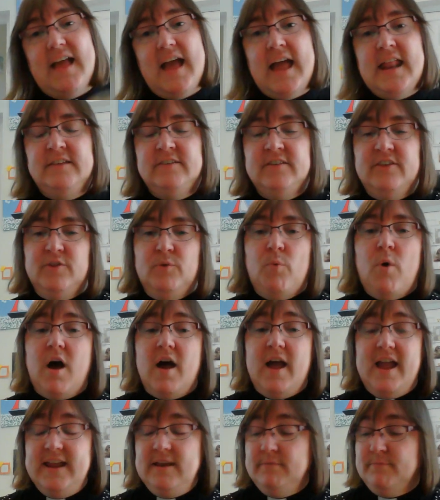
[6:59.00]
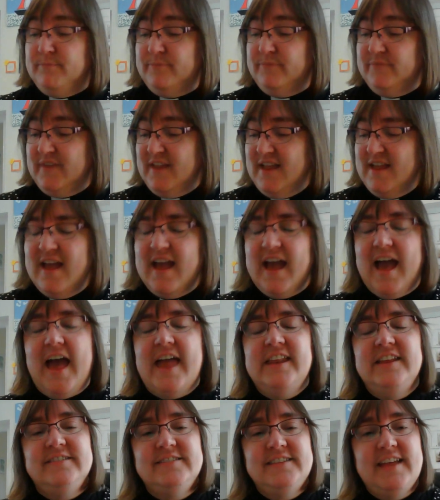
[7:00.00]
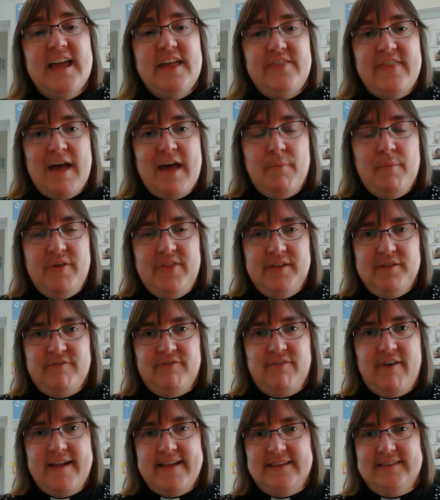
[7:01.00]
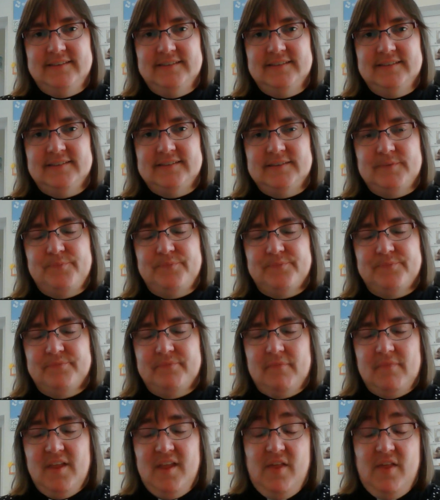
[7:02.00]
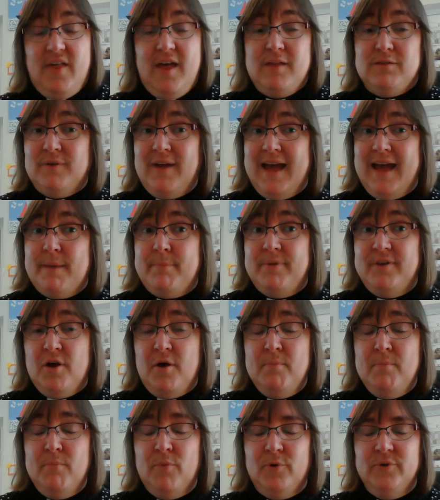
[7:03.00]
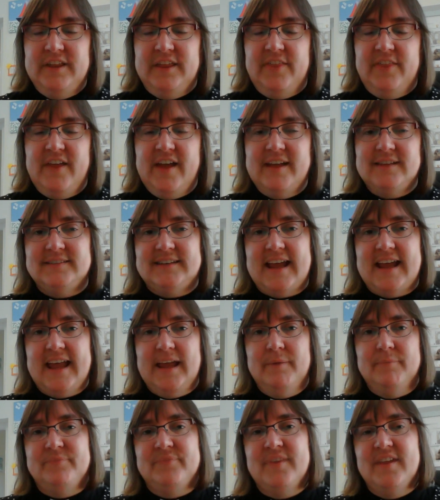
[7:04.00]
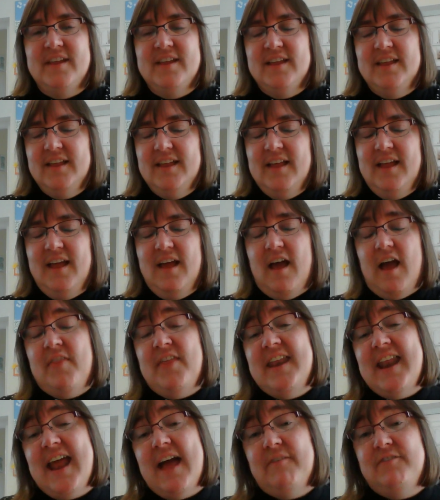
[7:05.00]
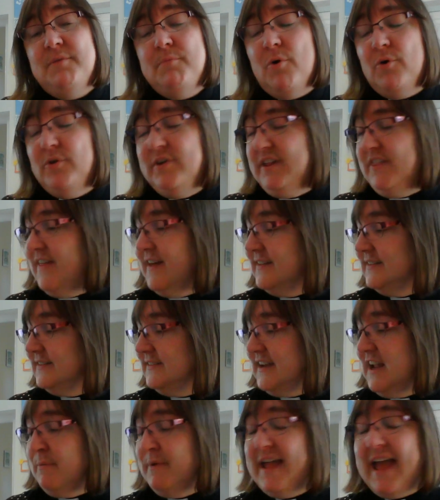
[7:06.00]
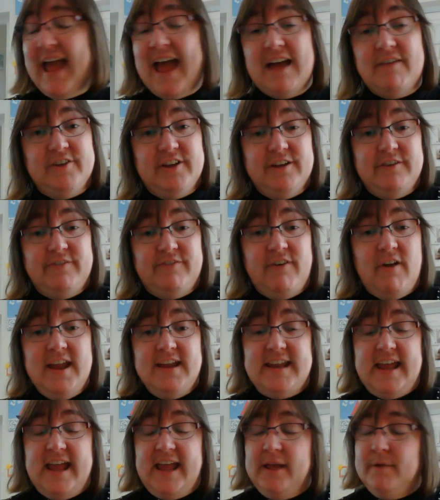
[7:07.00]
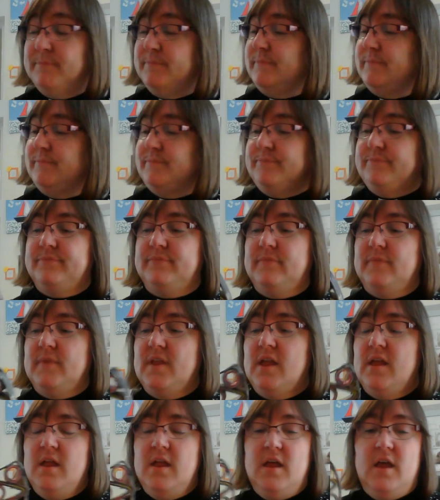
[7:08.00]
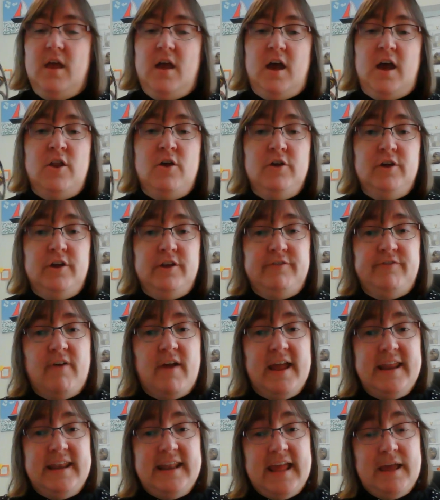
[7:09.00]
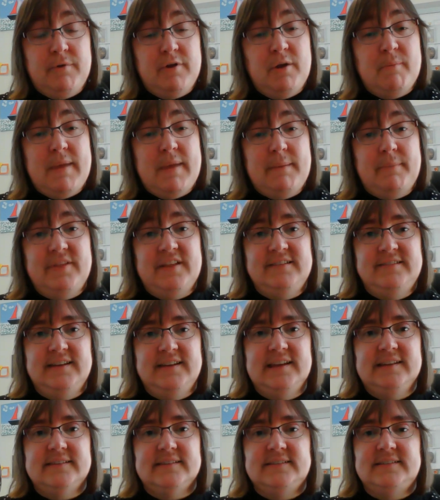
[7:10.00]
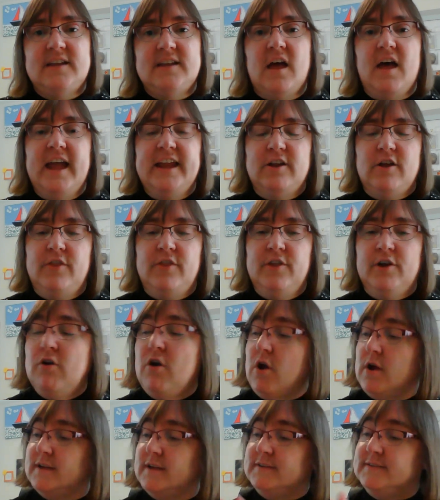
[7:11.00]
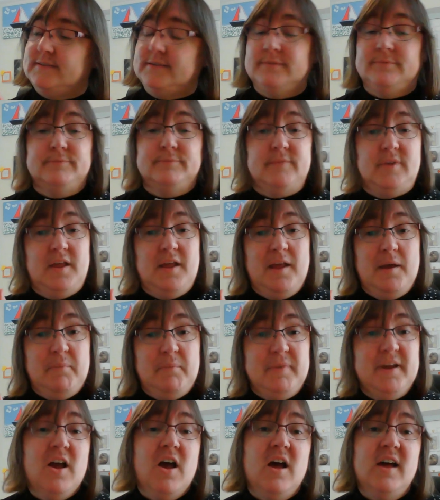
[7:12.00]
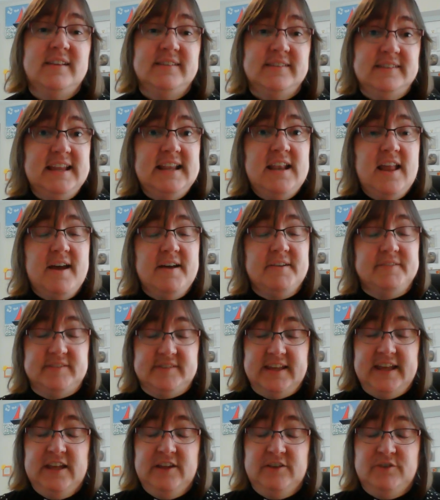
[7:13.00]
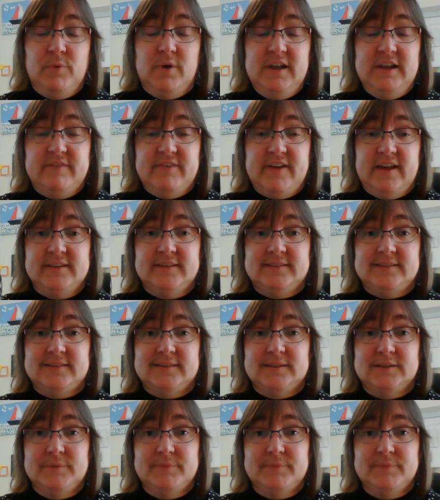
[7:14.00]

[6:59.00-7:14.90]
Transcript: he took the wine and he shared with his friends. That's what happened on Maundy Thursday. And then after Maundy Thursday, we have Good Friday. And on Good Friday, we remember that Jesus died on the cross because he loves each one of us.